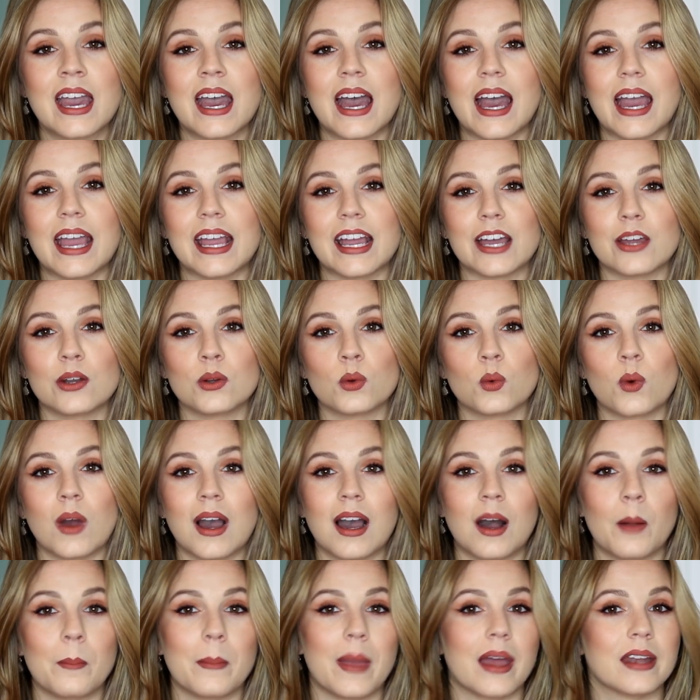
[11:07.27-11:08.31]
And
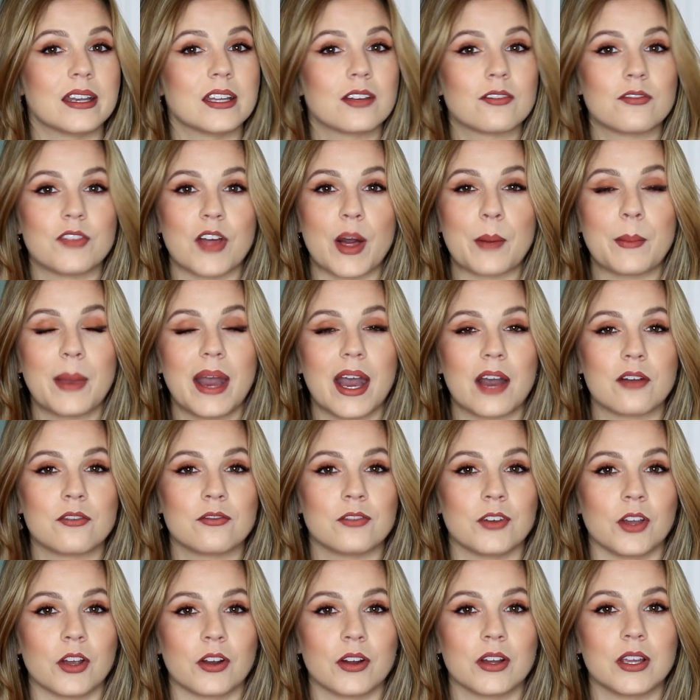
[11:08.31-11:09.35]
while many of them have
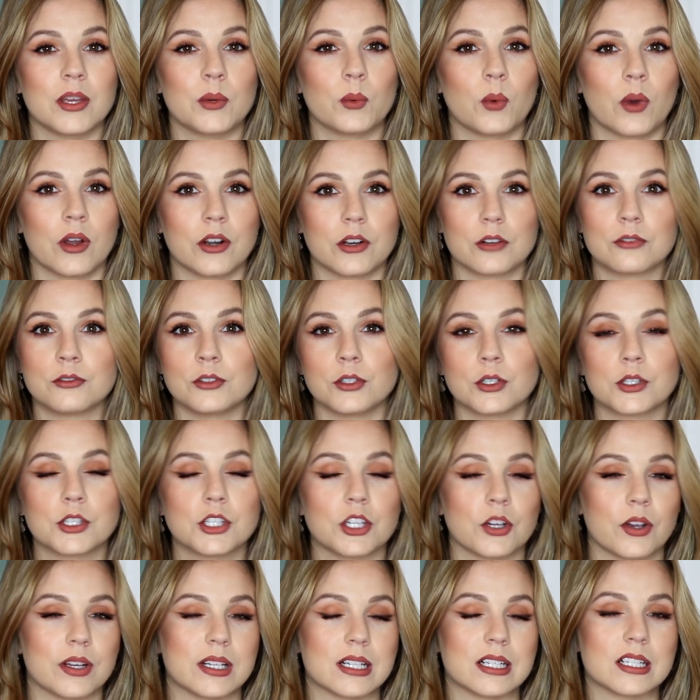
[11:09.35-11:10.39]
very wonderful
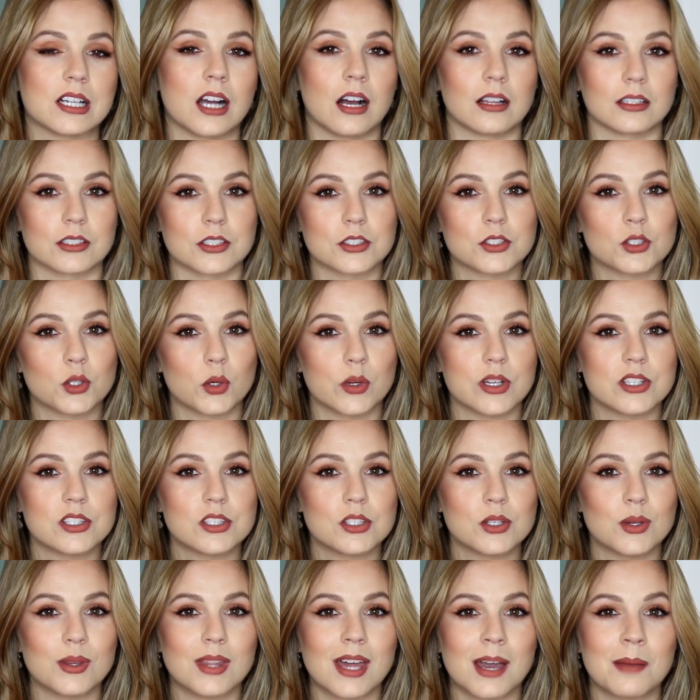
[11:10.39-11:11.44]
curated color stories
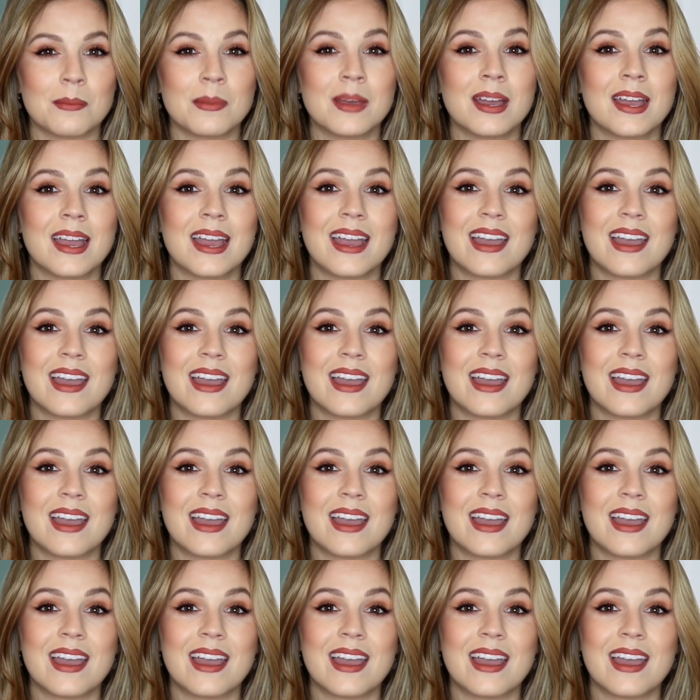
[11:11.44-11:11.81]
to them,